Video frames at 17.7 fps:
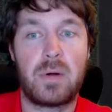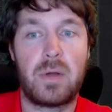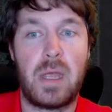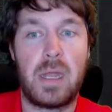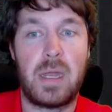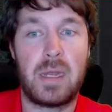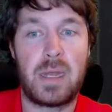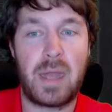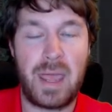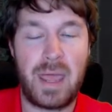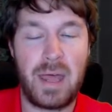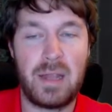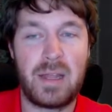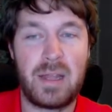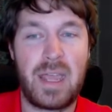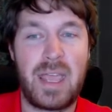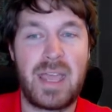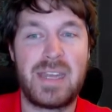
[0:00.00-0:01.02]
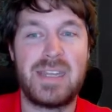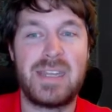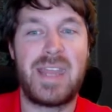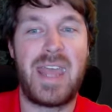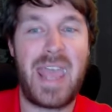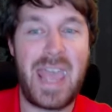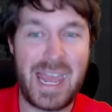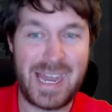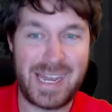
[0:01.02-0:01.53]
and an L and an
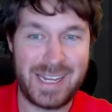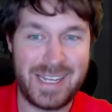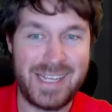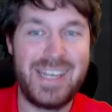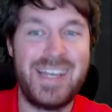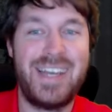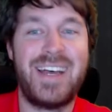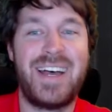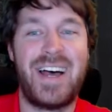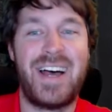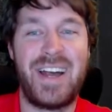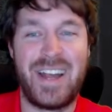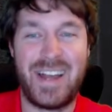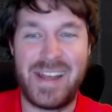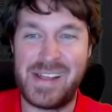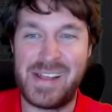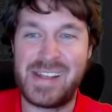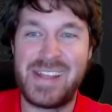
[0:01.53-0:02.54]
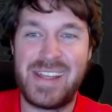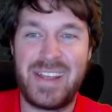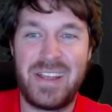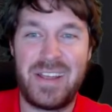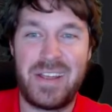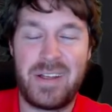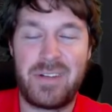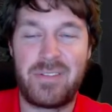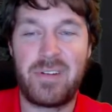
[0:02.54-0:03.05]
N.
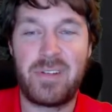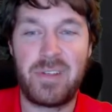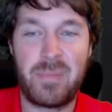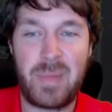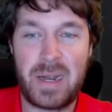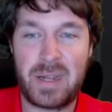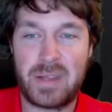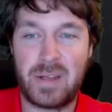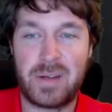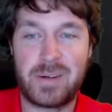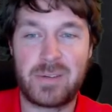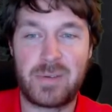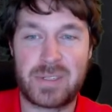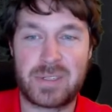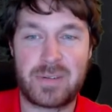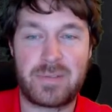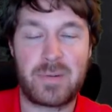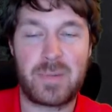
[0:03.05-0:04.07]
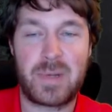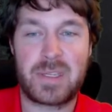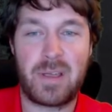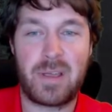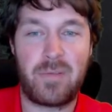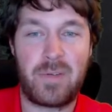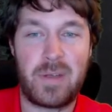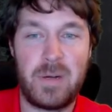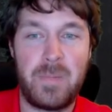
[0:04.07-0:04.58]
Really made a tongue twister for
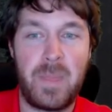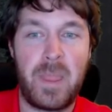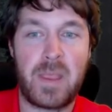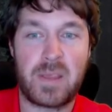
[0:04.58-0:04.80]
myself here.